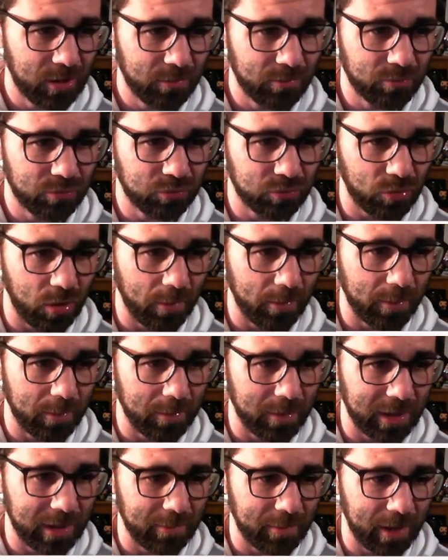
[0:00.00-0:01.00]

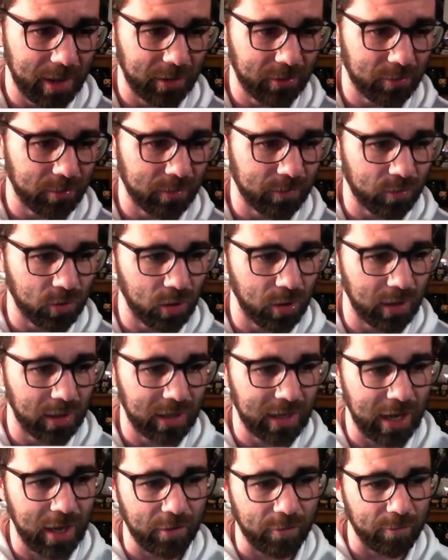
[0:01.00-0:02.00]
probably the best we've got at
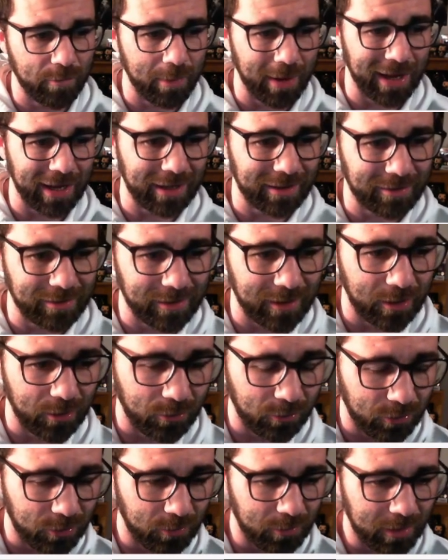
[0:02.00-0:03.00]
left back
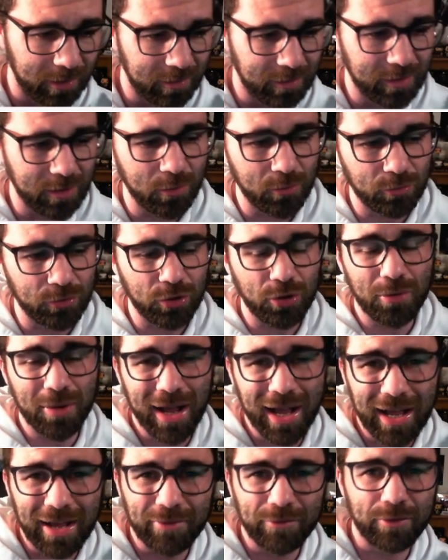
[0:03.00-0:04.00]
still. So we still do
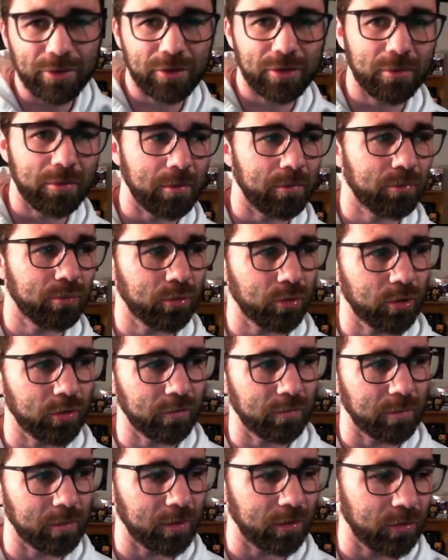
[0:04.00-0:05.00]
have some
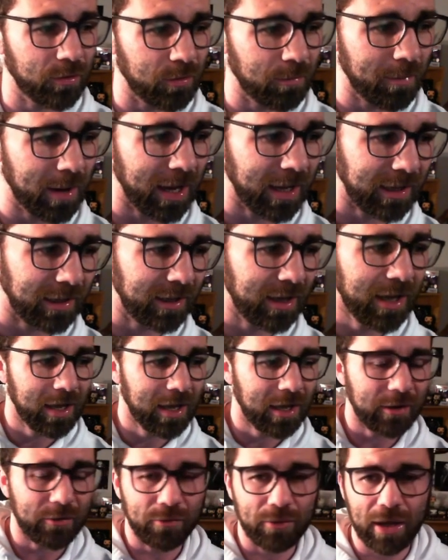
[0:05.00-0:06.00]
improvements to make.
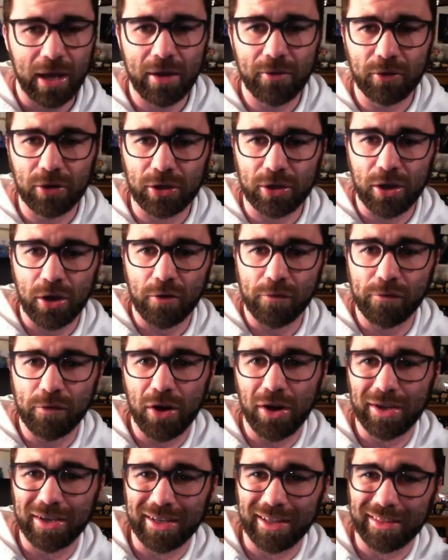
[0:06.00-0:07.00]
If we have a look at our
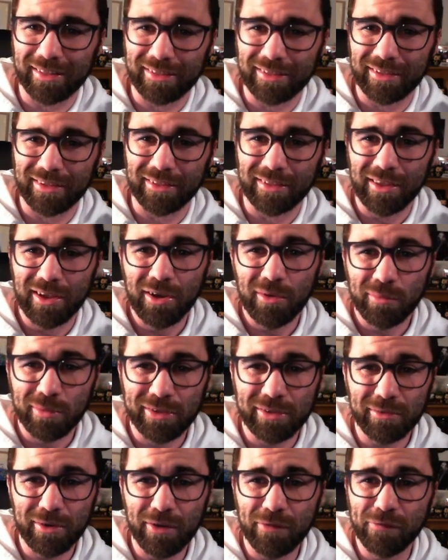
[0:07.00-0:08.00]
finances, we
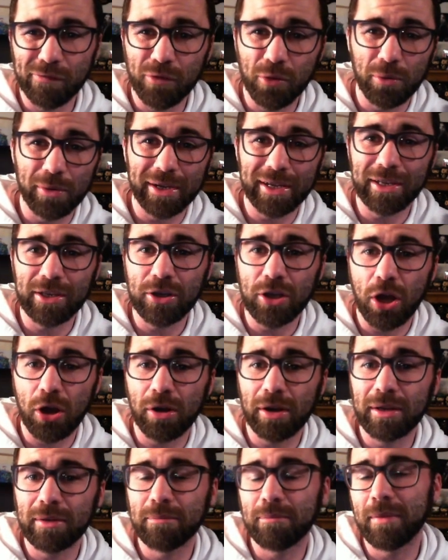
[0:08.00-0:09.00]
still have
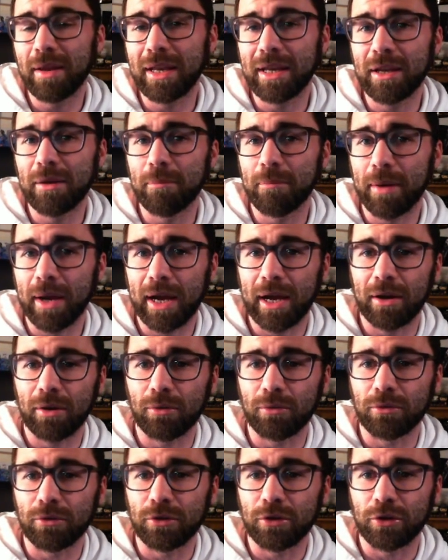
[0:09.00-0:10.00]
£49 million
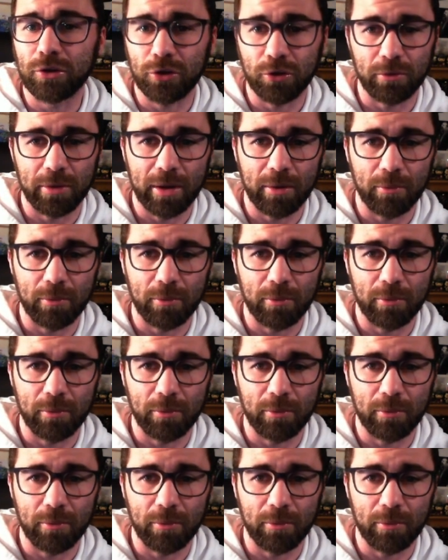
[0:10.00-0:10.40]
to do it